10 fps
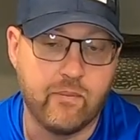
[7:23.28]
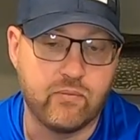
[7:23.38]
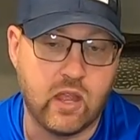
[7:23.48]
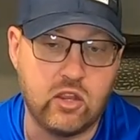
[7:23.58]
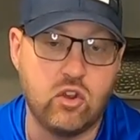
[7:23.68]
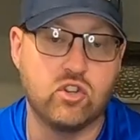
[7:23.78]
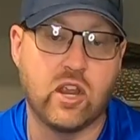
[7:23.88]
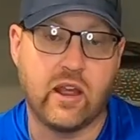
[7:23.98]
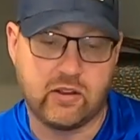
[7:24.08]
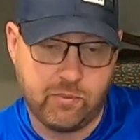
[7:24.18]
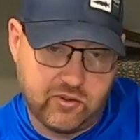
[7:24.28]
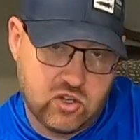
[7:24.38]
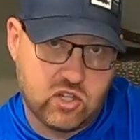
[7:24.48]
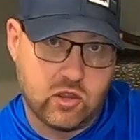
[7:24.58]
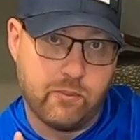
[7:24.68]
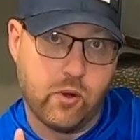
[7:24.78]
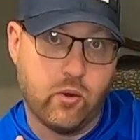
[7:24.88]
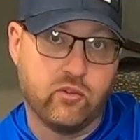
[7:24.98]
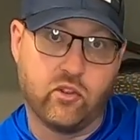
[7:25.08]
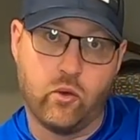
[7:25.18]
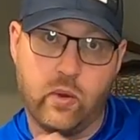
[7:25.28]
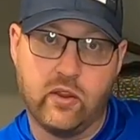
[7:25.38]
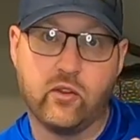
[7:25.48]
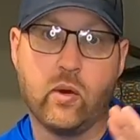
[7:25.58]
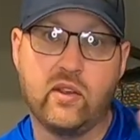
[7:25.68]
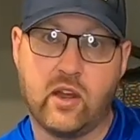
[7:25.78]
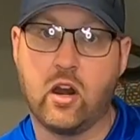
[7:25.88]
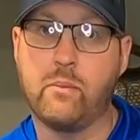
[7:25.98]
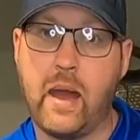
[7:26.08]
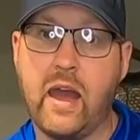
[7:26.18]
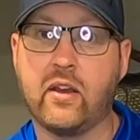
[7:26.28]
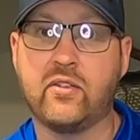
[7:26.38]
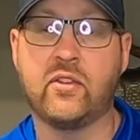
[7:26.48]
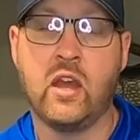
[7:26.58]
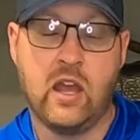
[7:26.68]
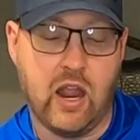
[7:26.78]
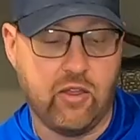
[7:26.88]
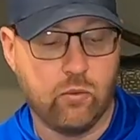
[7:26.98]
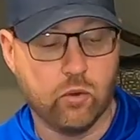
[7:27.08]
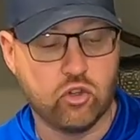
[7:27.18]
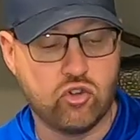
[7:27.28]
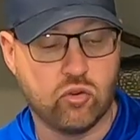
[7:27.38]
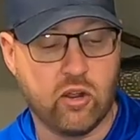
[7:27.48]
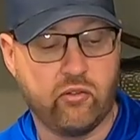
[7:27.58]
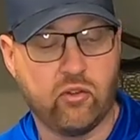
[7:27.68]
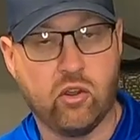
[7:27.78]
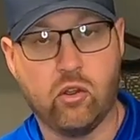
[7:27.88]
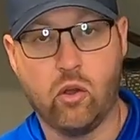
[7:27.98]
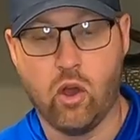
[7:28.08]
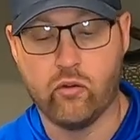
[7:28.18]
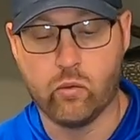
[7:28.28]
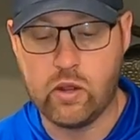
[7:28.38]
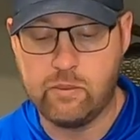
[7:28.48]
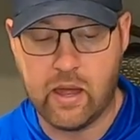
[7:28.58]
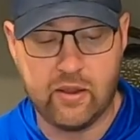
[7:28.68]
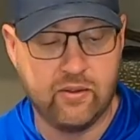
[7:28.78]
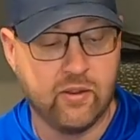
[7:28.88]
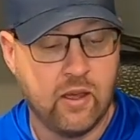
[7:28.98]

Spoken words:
and usually I like to position the boat so the wind's always at our backs, and then we'll drift over weed beds.